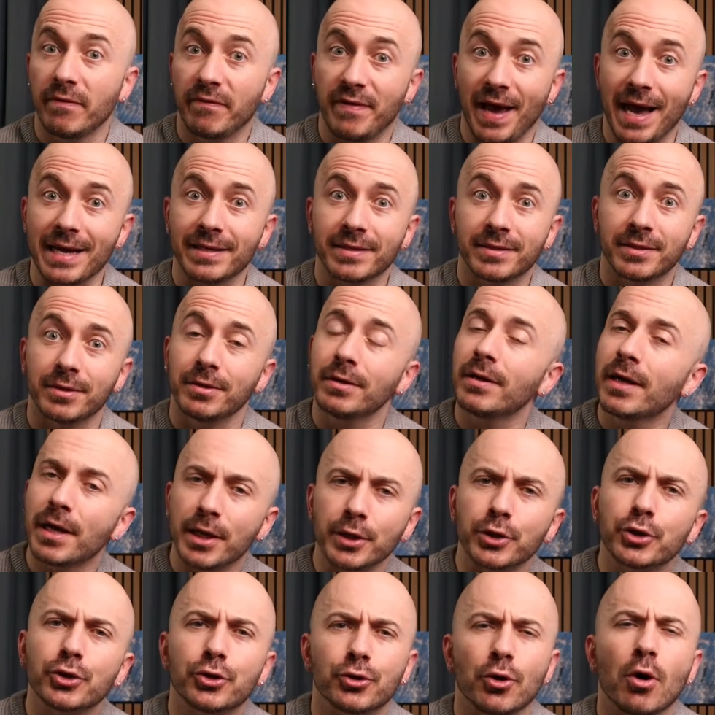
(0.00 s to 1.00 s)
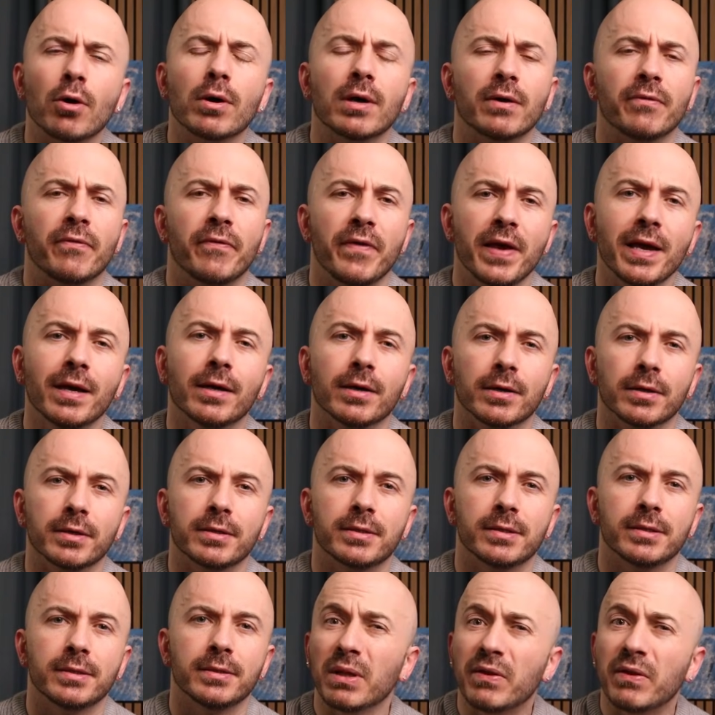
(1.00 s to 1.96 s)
faster, and stronger fingers.